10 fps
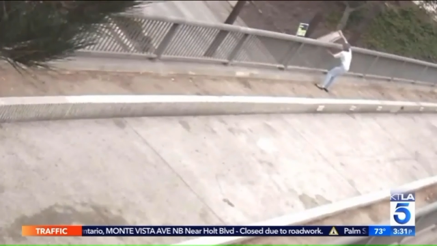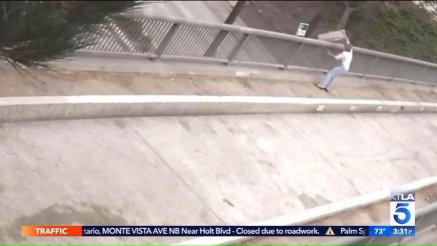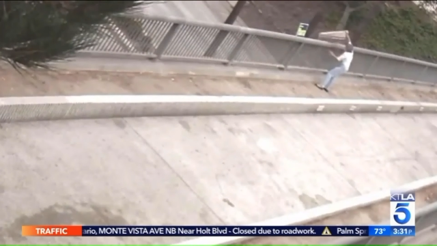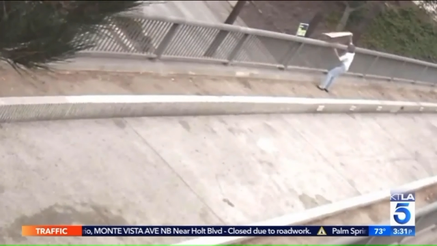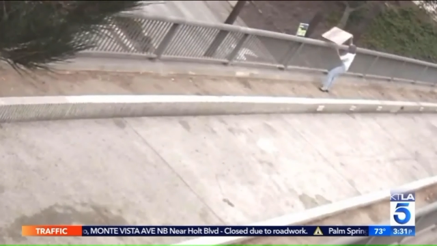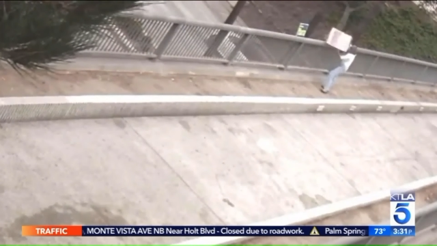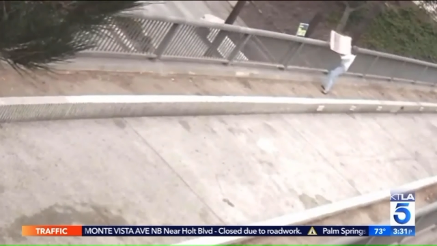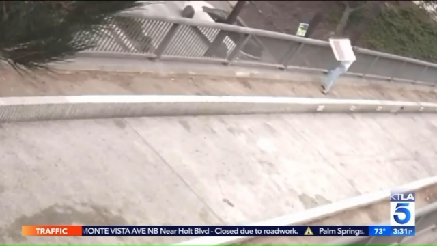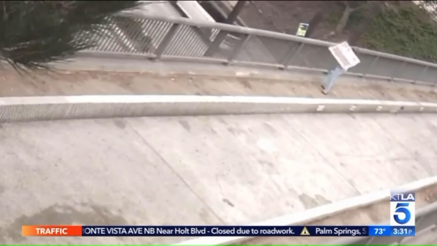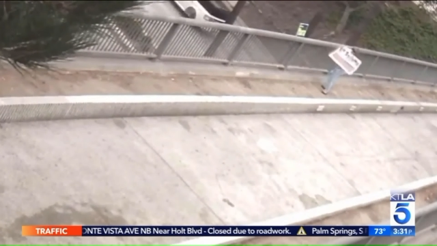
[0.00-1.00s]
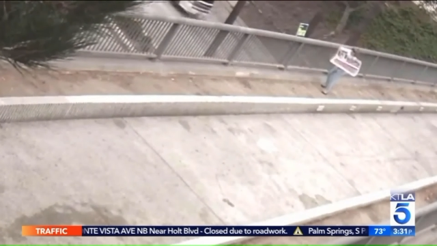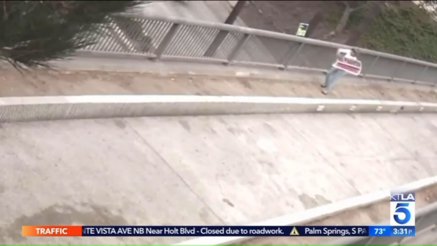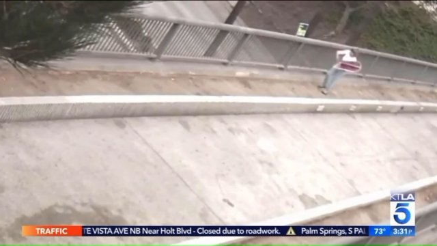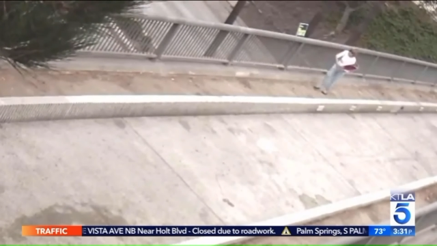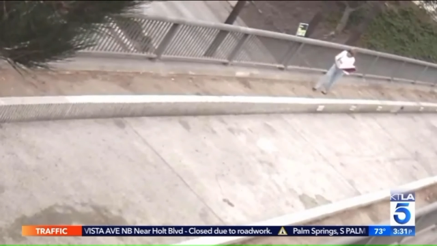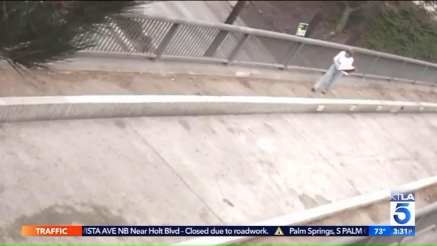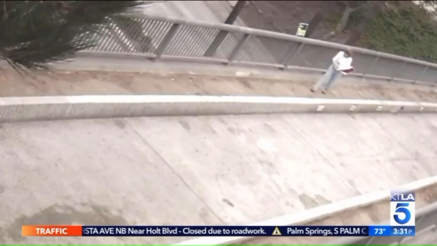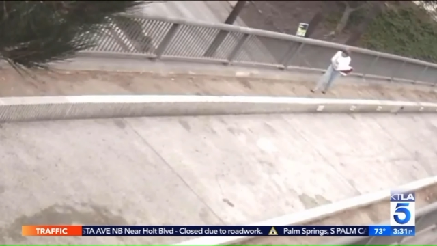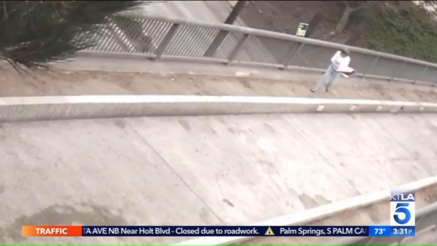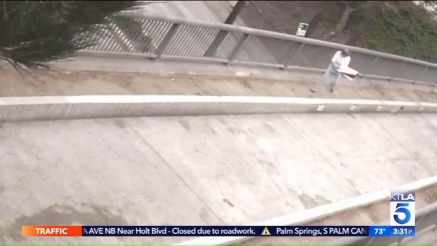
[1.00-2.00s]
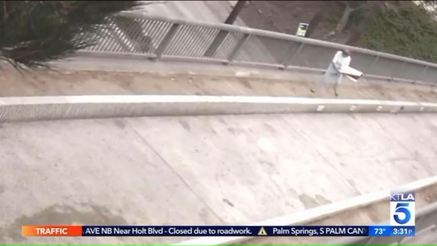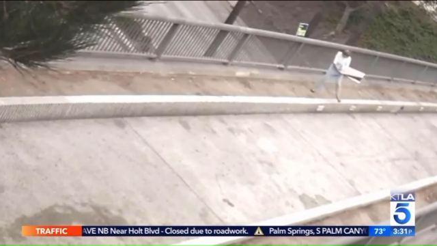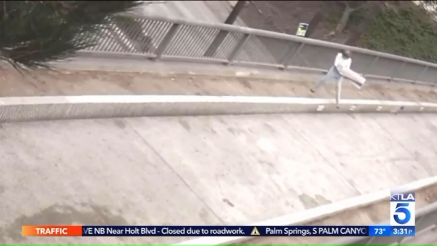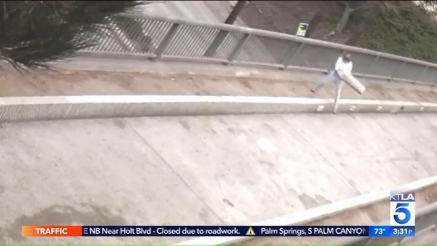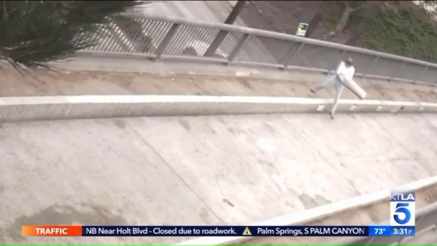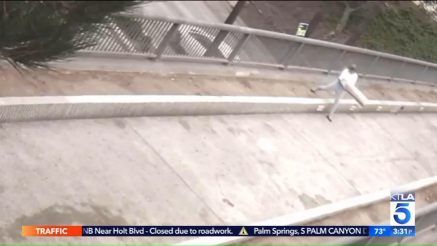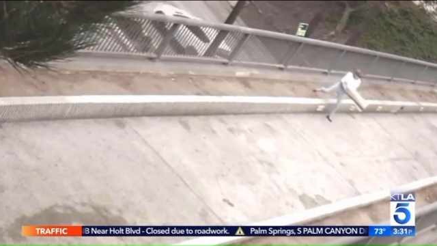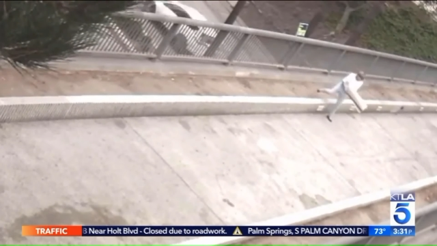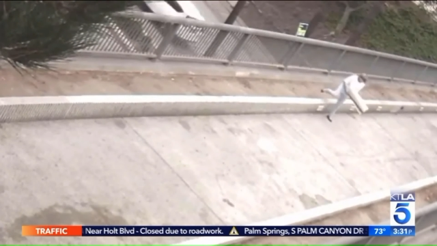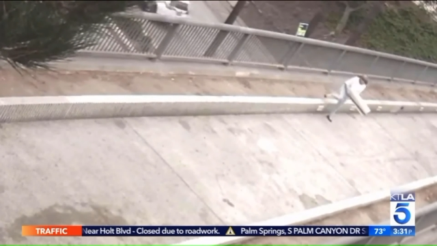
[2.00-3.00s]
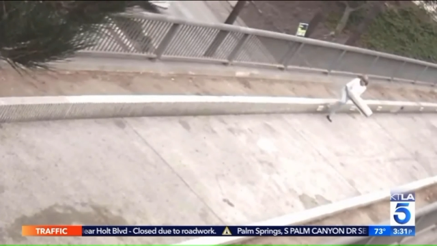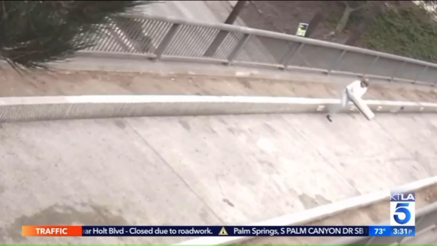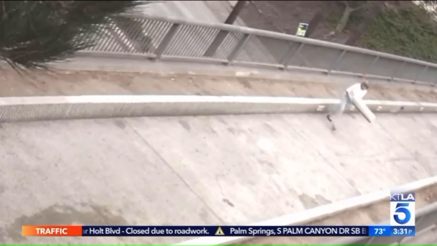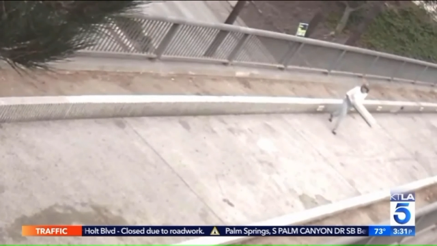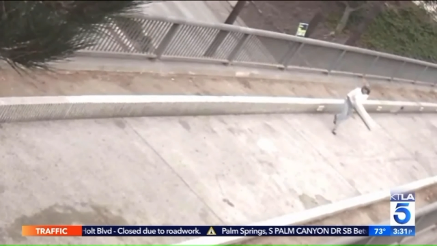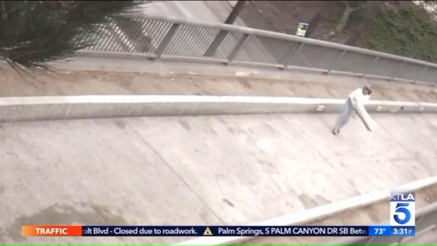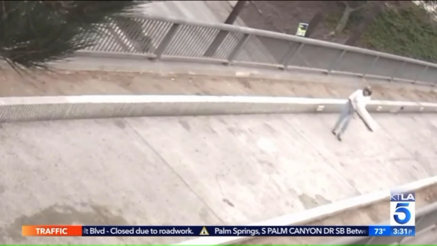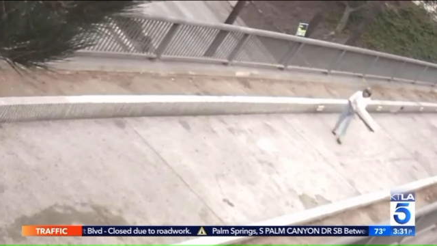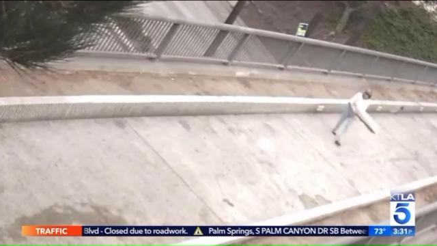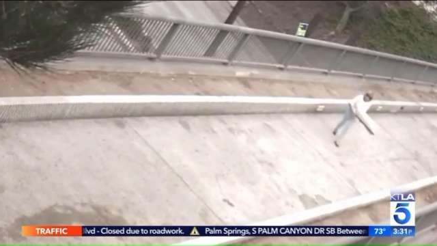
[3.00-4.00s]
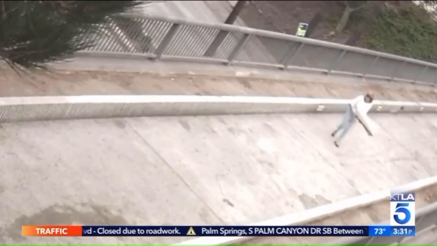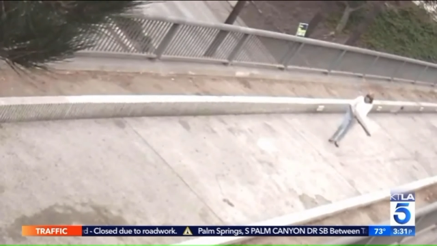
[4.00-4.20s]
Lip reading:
(no speaker visible)